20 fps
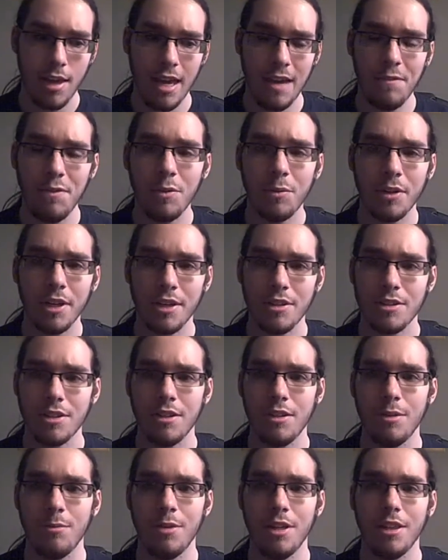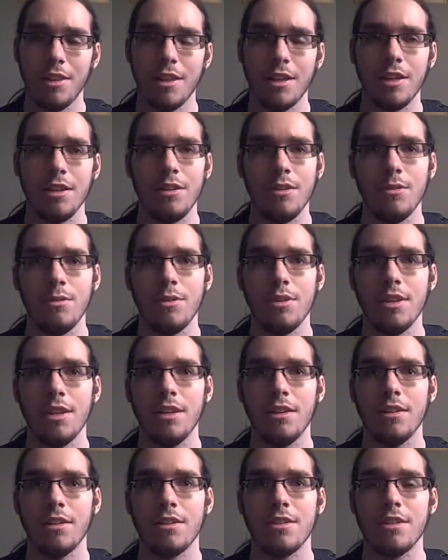Everyone else that you meet that you
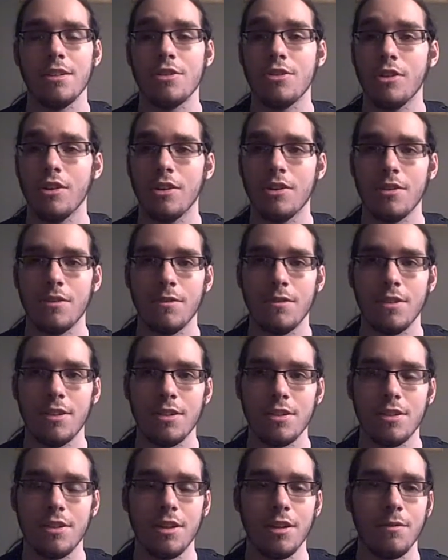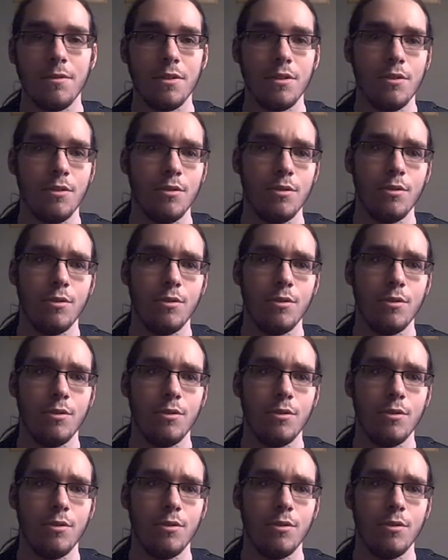think is in charge of this stuff and